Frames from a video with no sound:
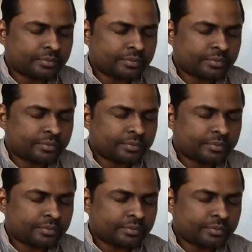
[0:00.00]
okay
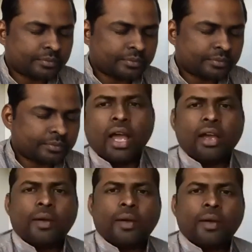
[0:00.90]
so
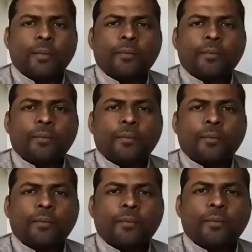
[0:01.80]
um
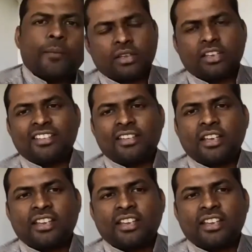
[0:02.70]
uh,